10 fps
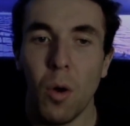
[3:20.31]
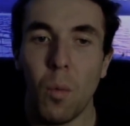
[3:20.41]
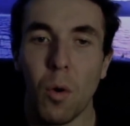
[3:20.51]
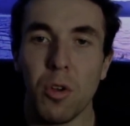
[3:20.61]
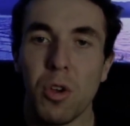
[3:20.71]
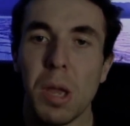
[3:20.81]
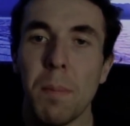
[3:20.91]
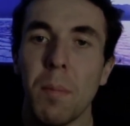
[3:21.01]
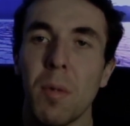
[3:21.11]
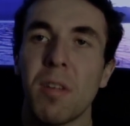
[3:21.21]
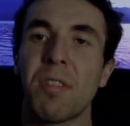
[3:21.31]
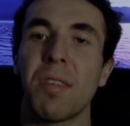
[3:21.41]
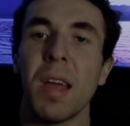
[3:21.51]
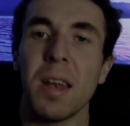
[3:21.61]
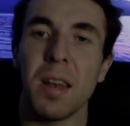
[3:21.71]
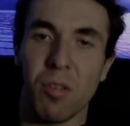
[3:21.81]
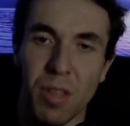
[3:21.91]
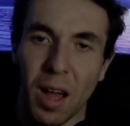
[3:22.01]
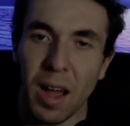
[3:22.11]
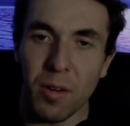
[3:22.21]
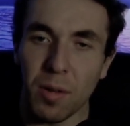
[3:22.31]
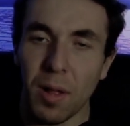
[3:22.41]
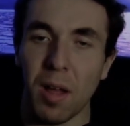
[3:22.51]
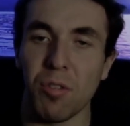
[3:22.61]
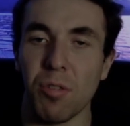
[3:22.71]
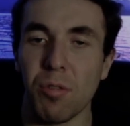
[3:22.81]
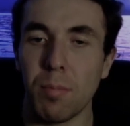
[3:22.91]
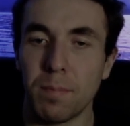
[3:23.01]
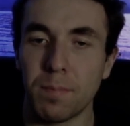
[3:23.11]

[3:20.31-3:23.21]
where you can ascend into the higher classes.